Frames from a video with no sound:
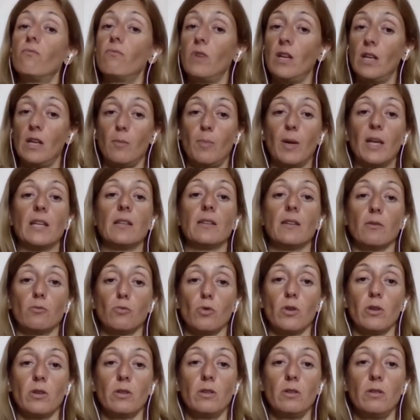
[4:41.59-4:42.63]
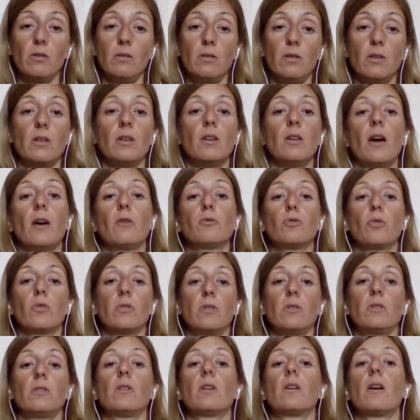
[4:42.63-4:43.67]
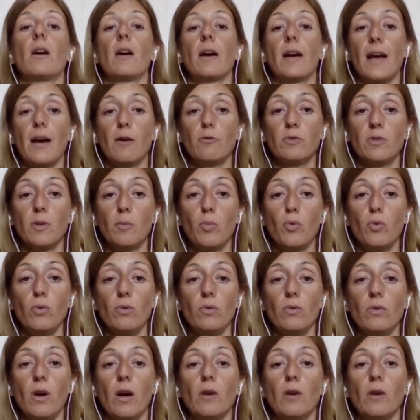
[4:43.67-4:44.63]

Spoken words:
independent authority that are accountable,